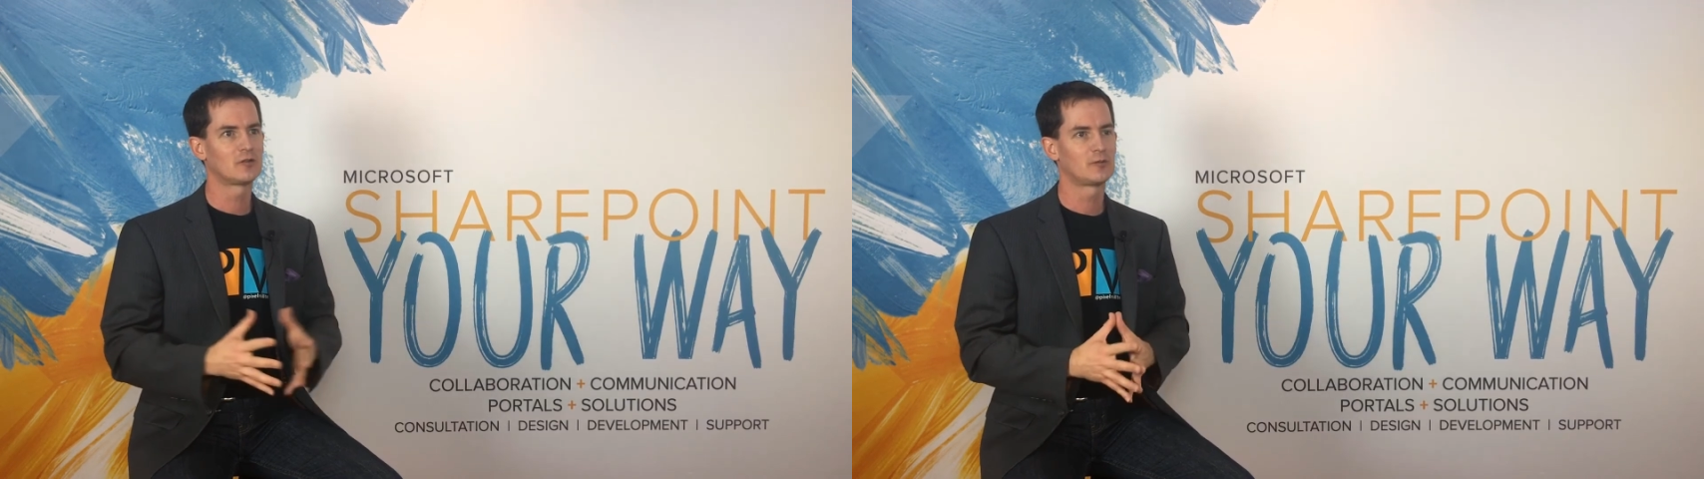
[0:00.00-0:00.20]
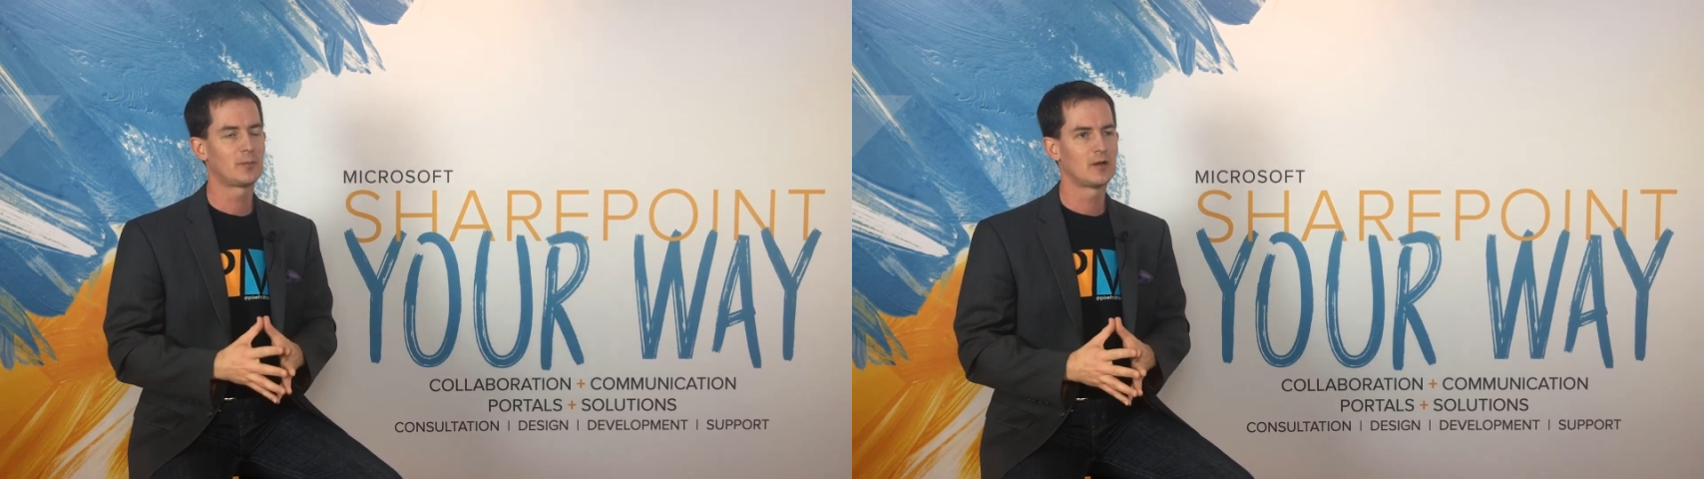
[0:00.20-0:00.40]

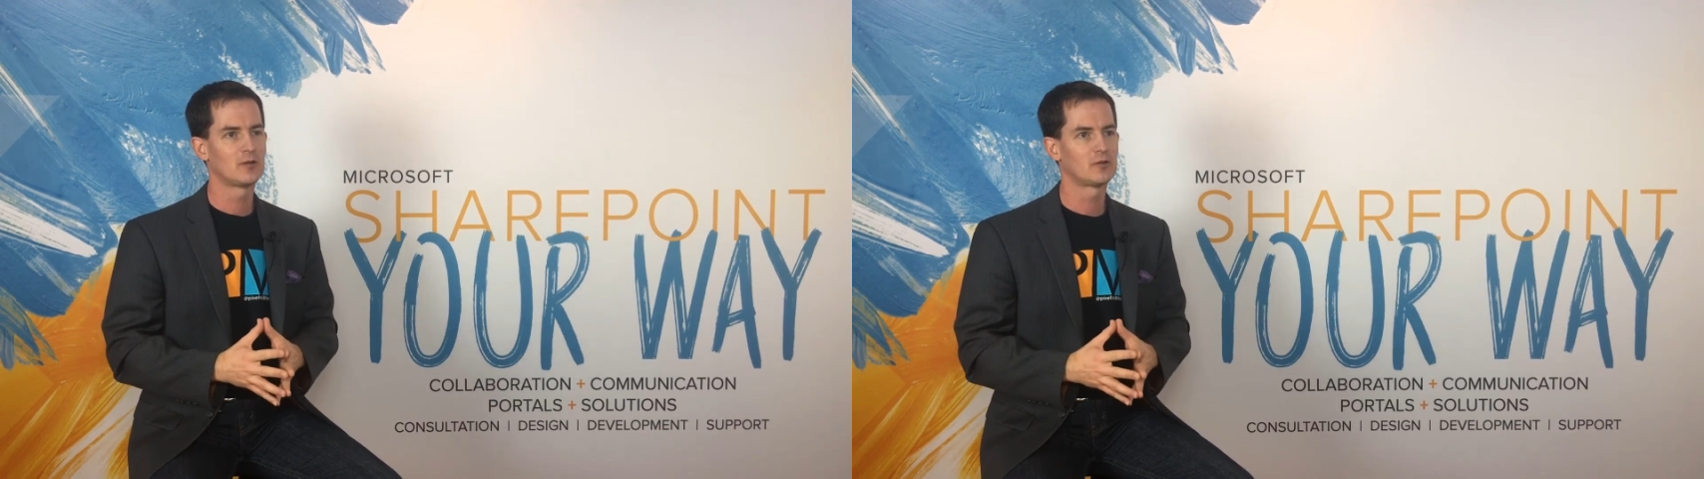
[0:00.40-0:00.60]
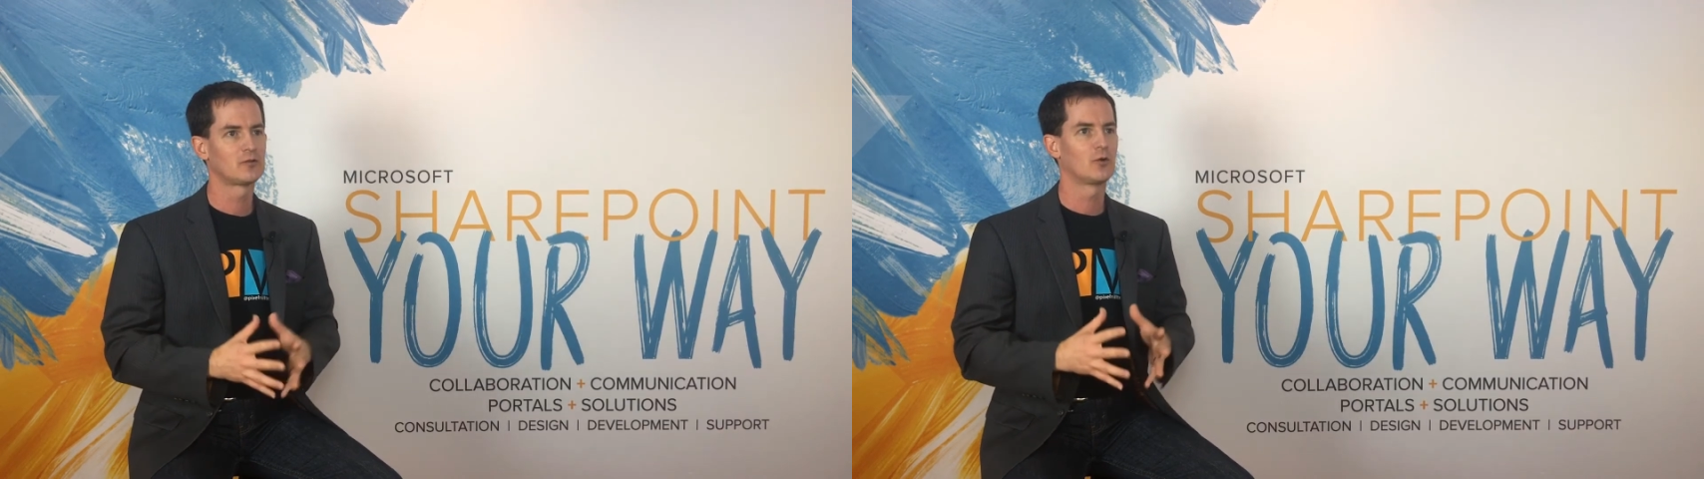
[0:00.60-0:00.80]

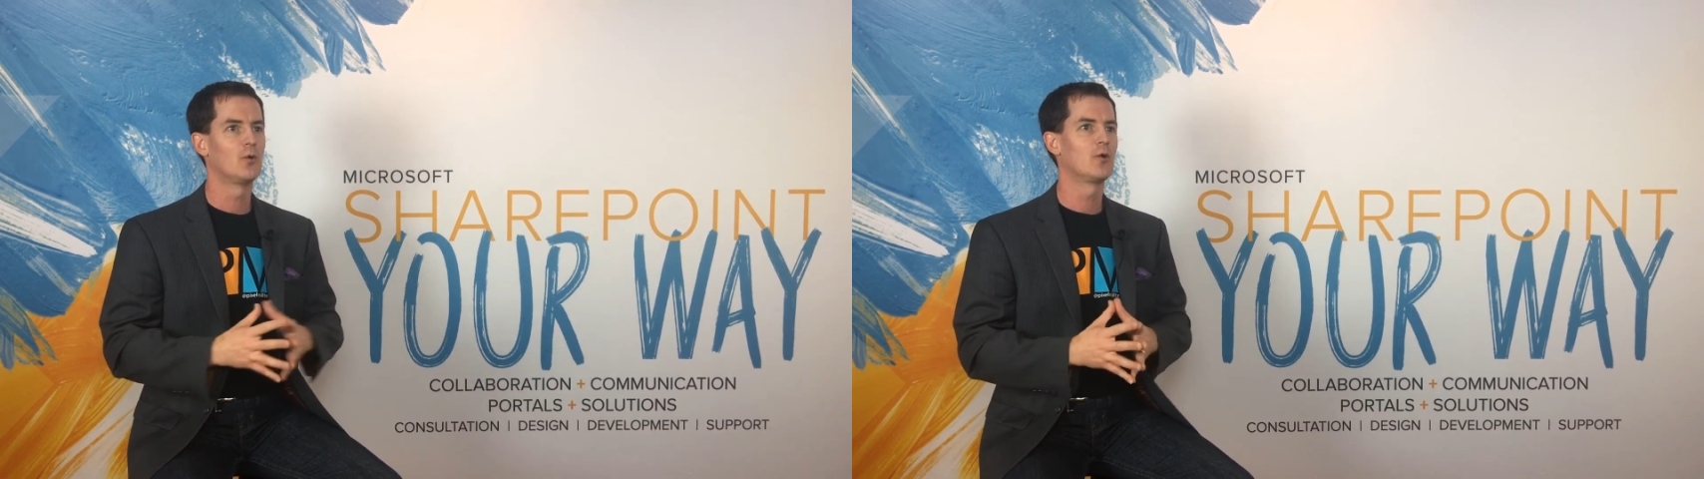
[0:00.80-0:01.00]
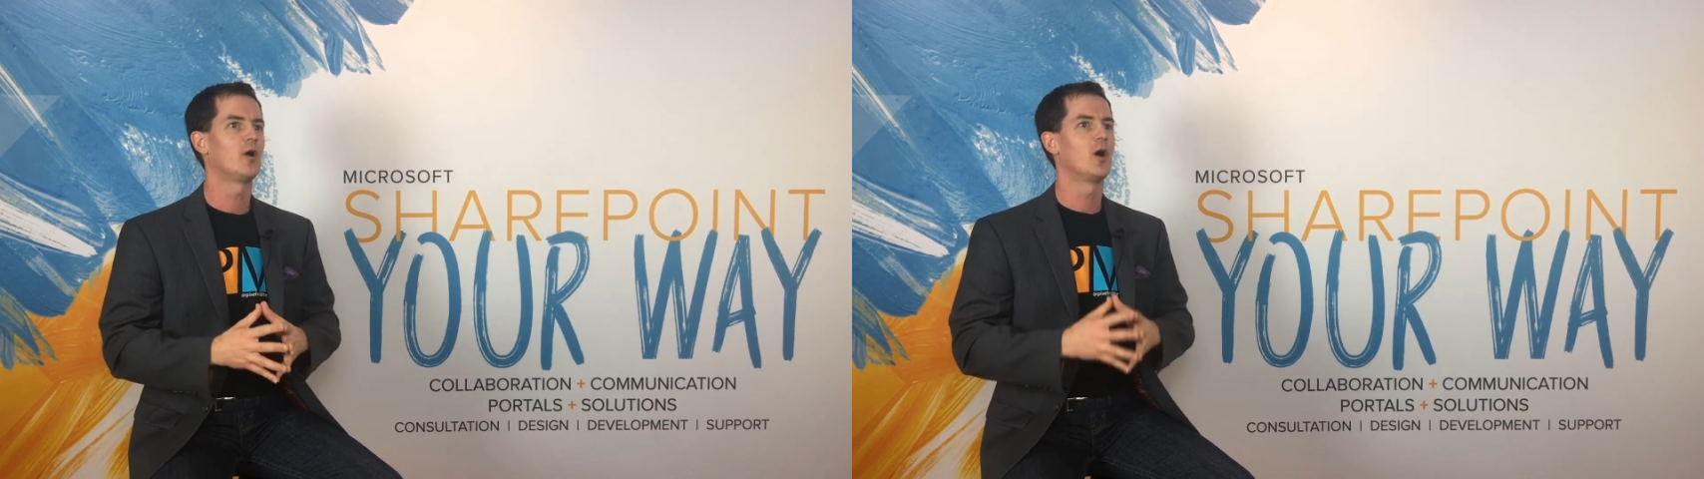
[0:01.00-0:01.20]
experiences
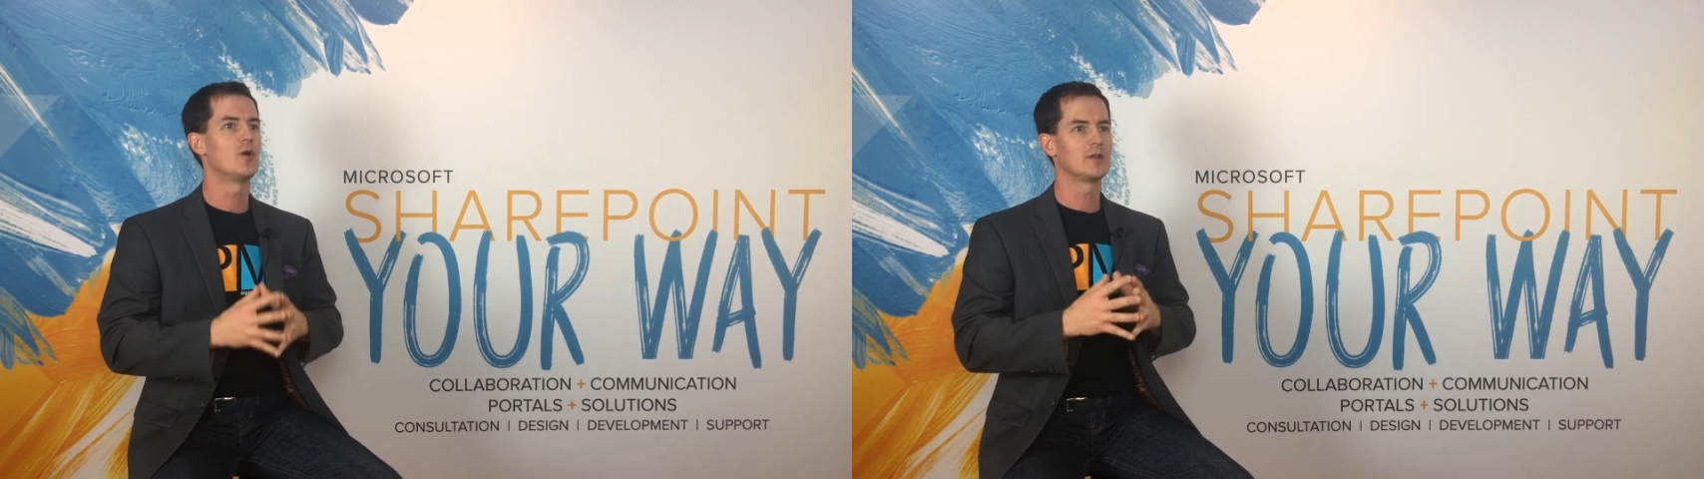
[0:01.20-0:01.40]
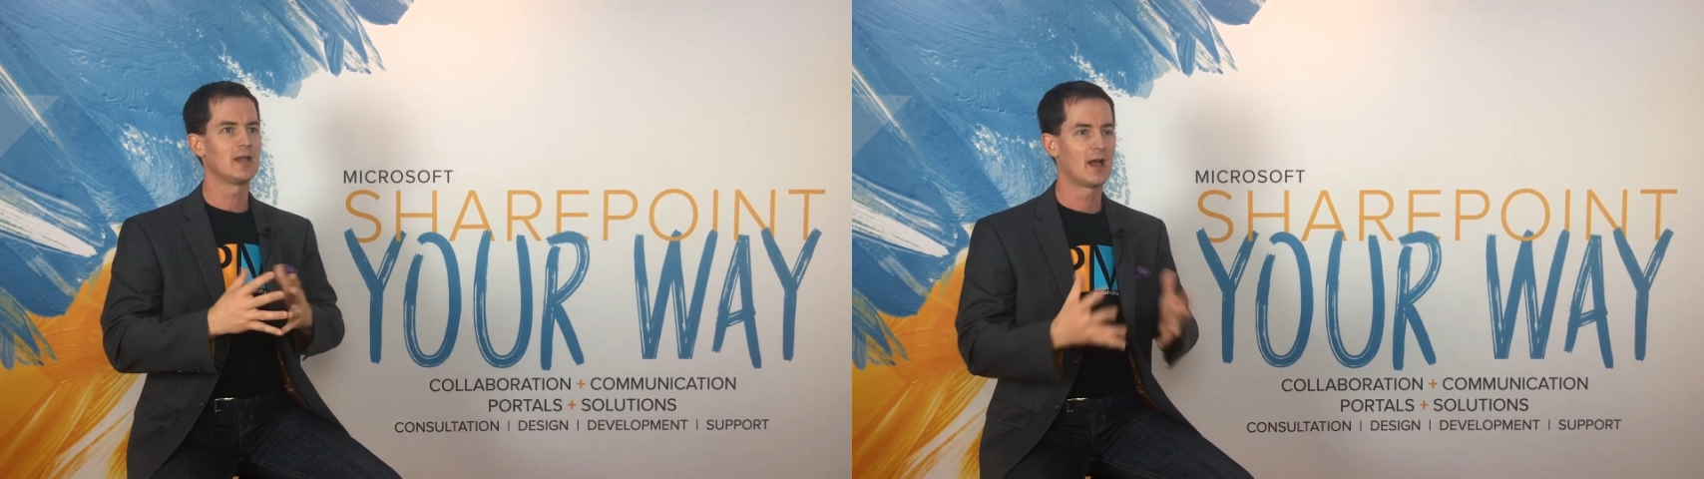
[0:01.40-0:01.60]
or already